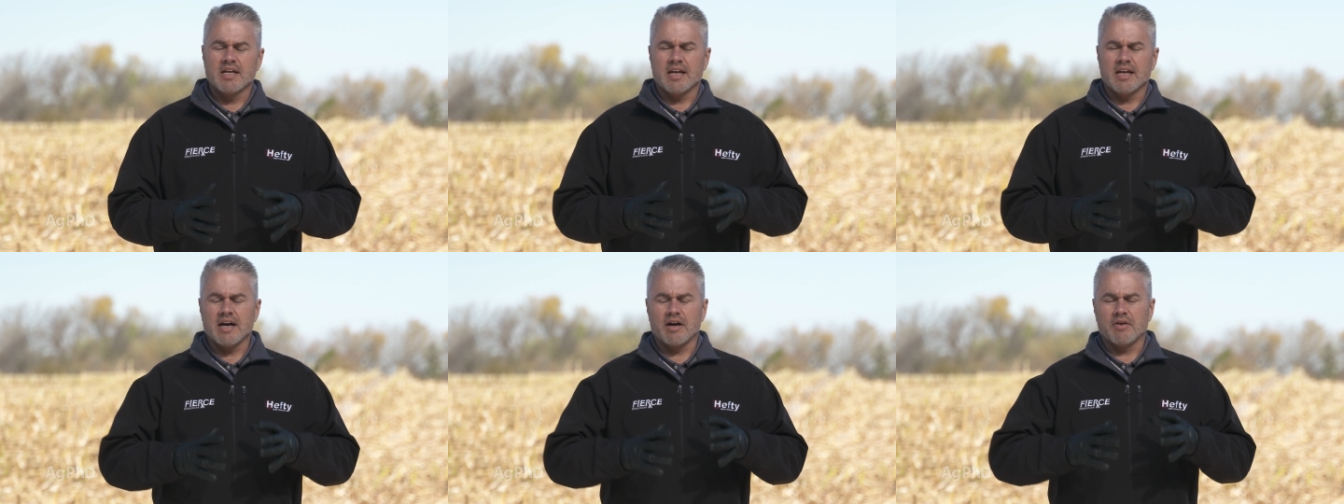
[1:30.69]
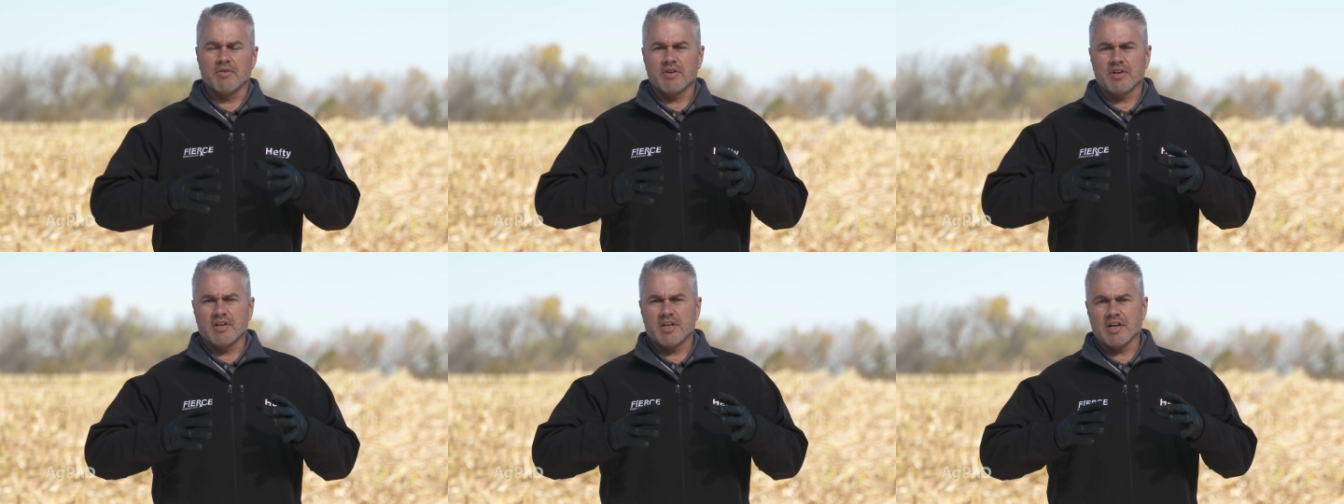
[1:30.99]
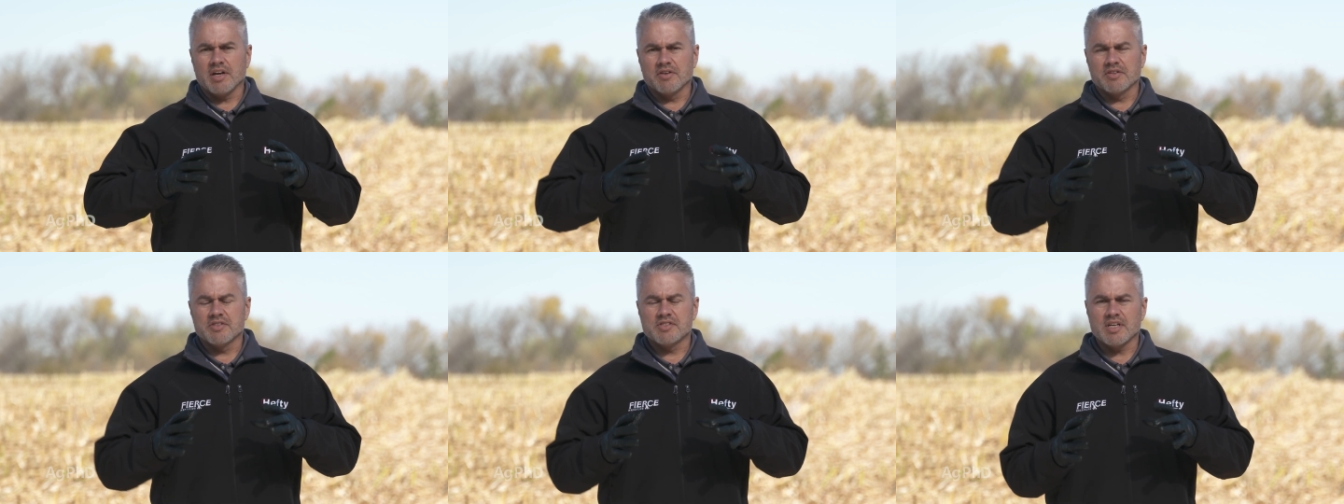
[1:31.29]
Now,
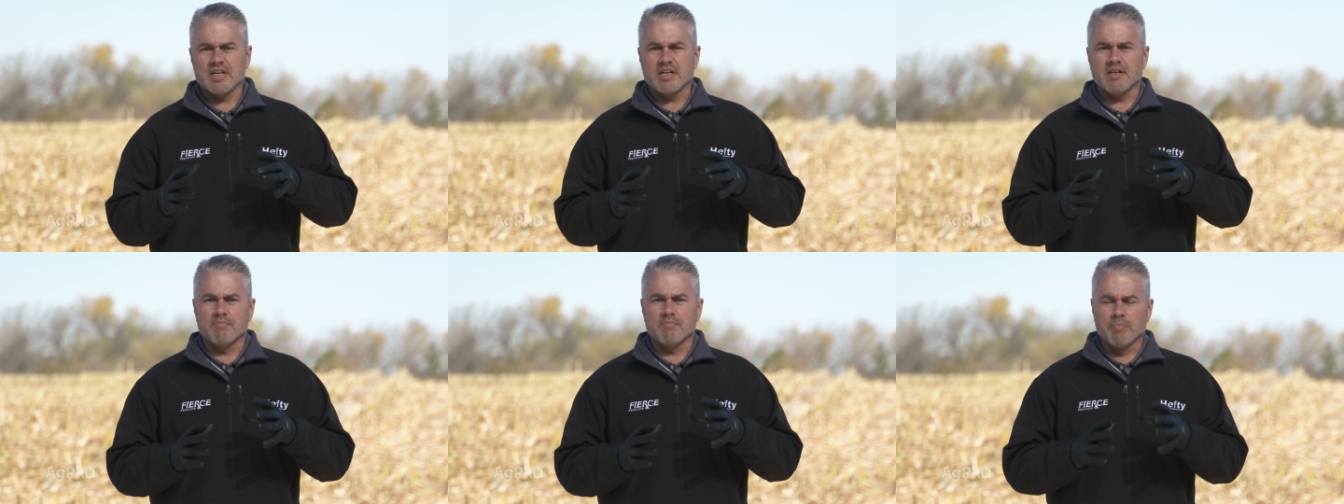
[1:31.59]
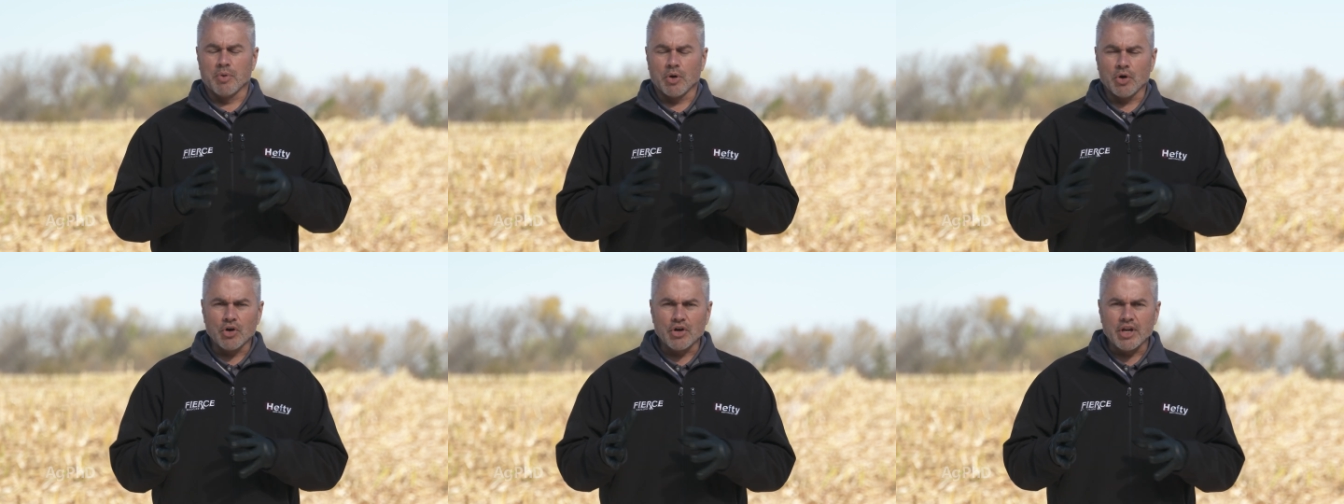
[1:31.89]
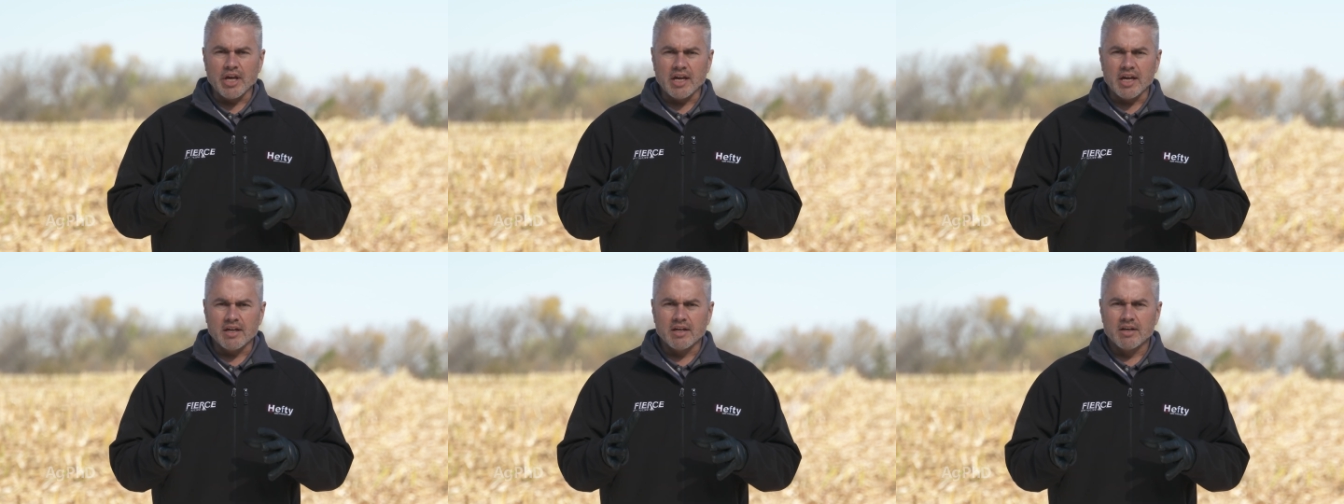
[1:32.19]
Darren said
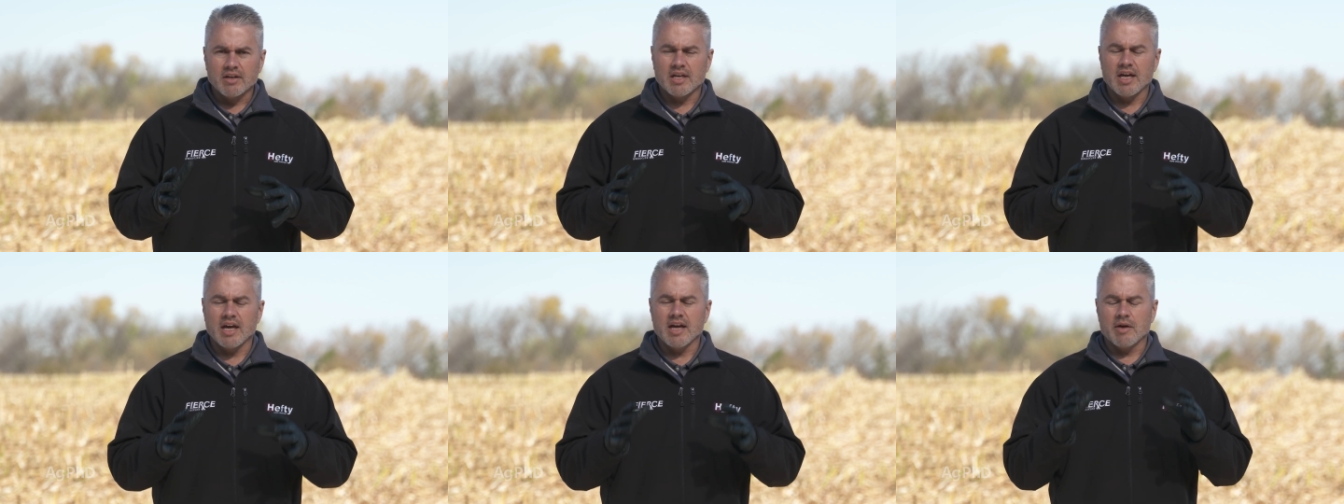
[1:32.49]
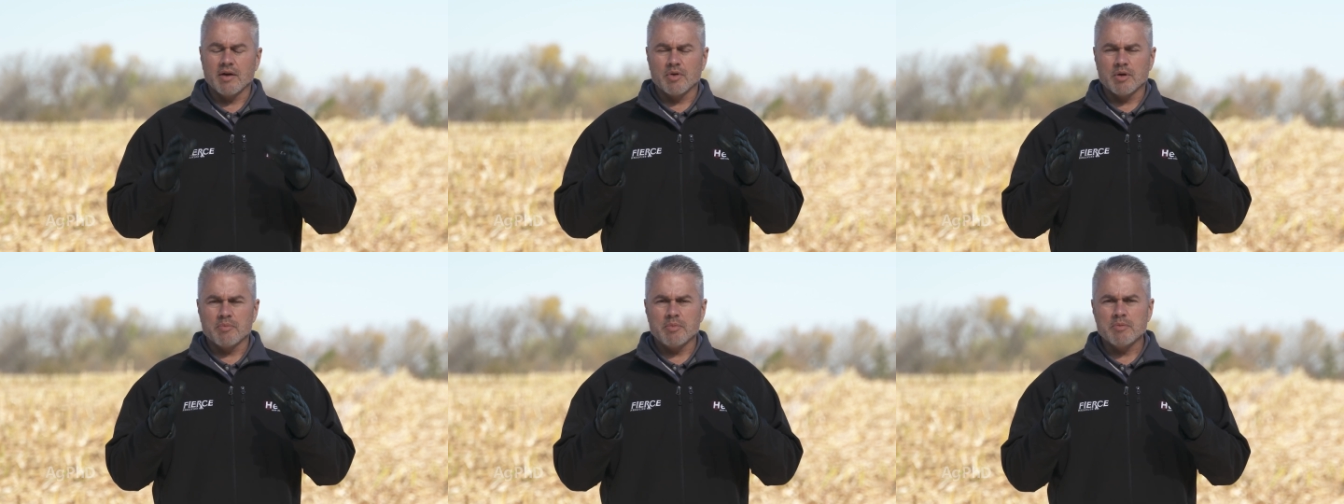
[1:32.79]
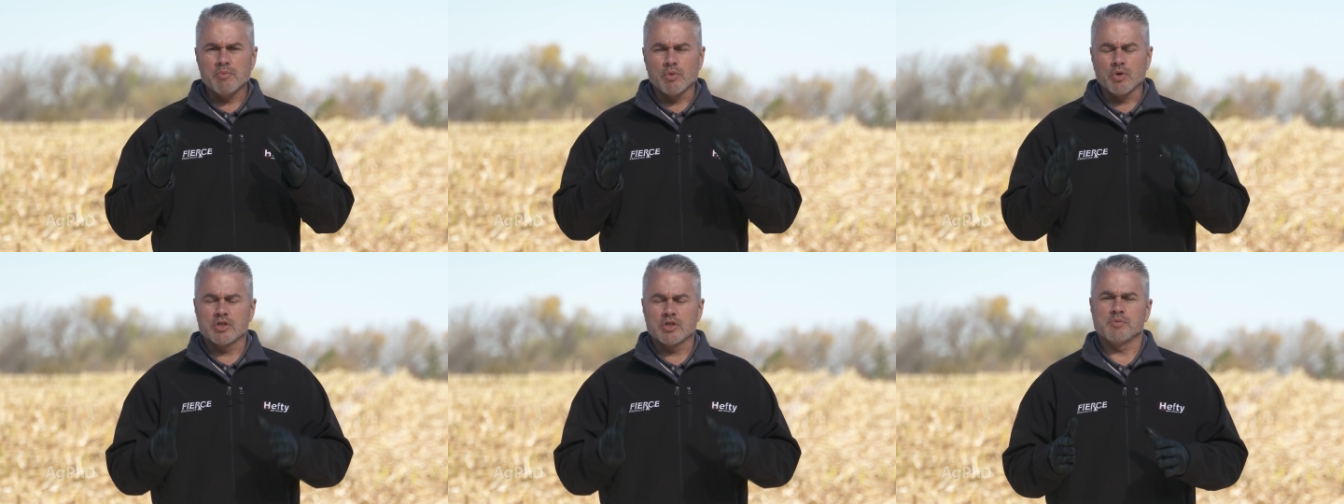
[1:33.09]
burning. Okay, I want to
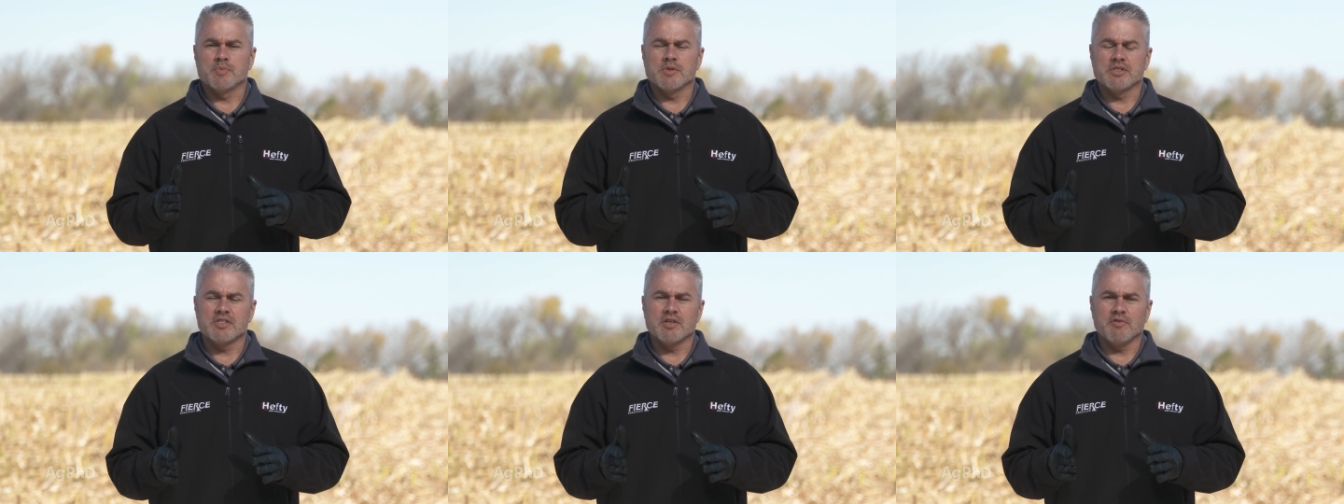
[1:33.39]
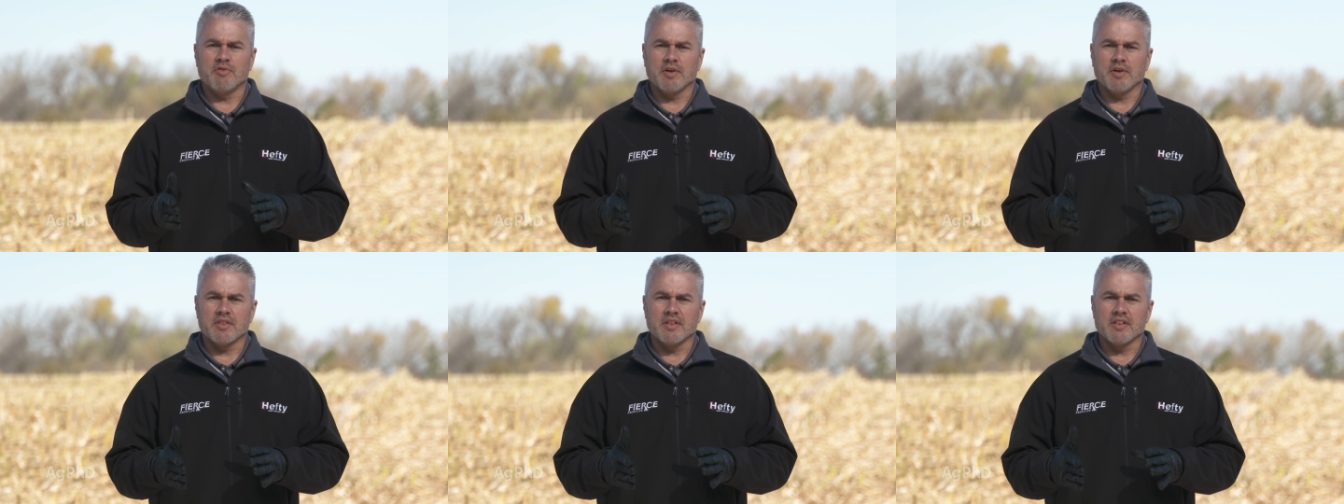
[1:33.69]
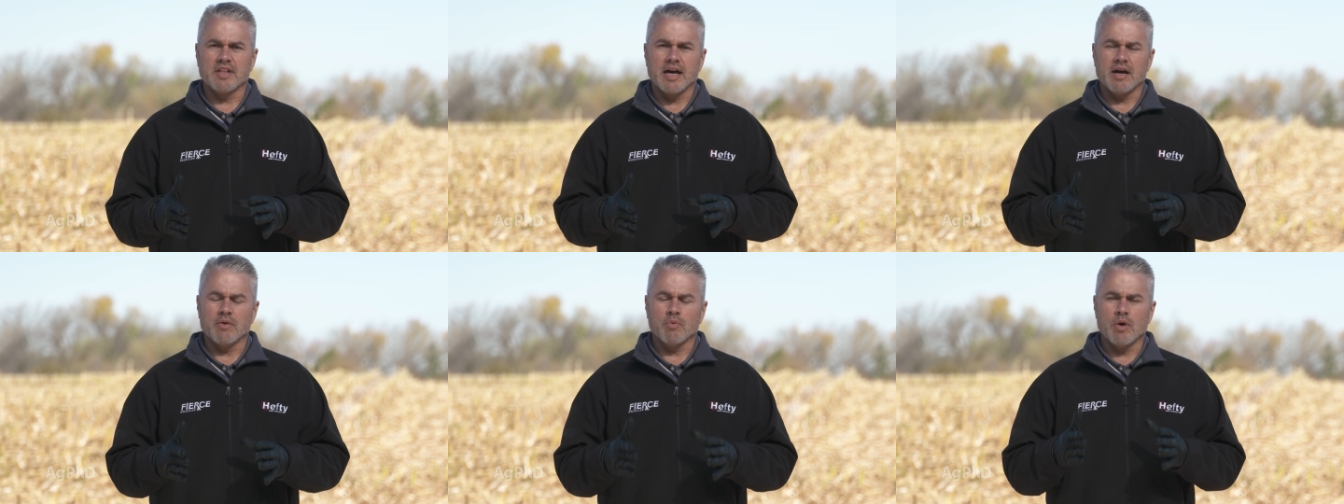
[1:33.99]
be more specific
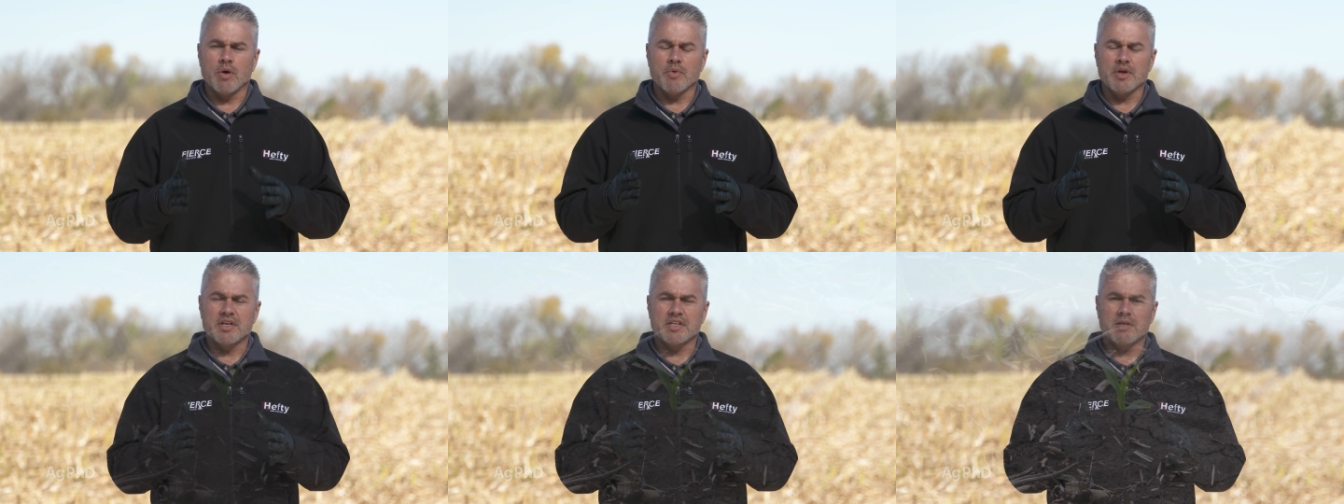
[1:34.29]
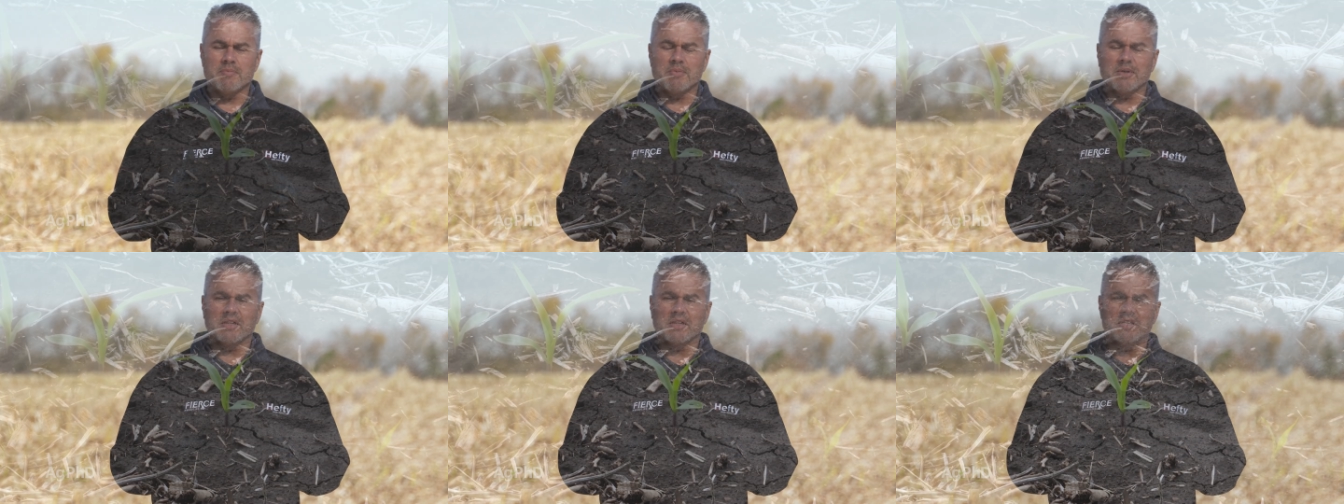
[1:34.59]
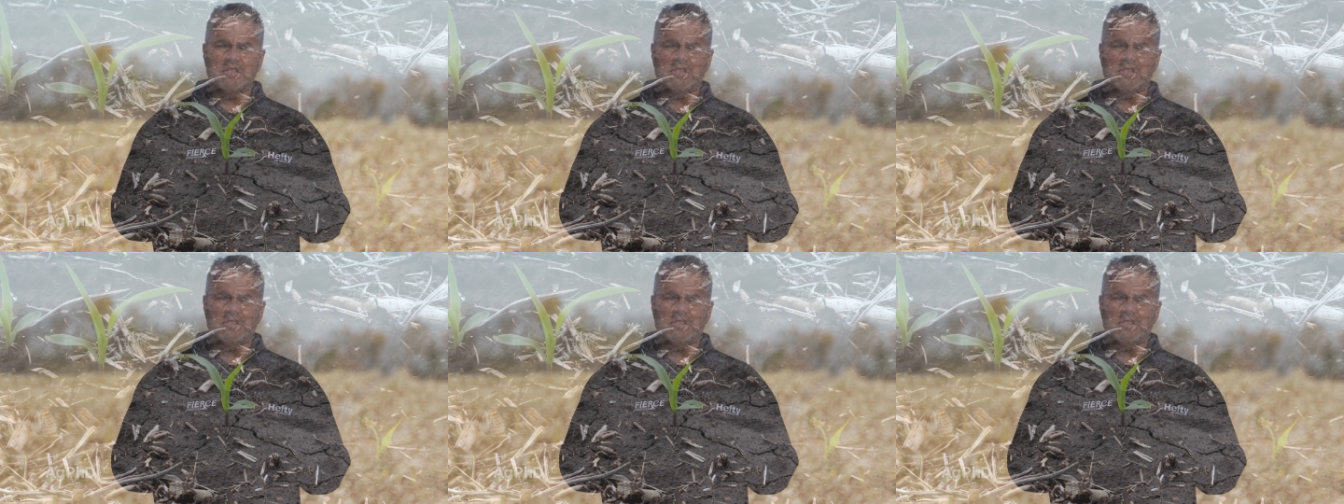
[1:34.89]
than that. What we typically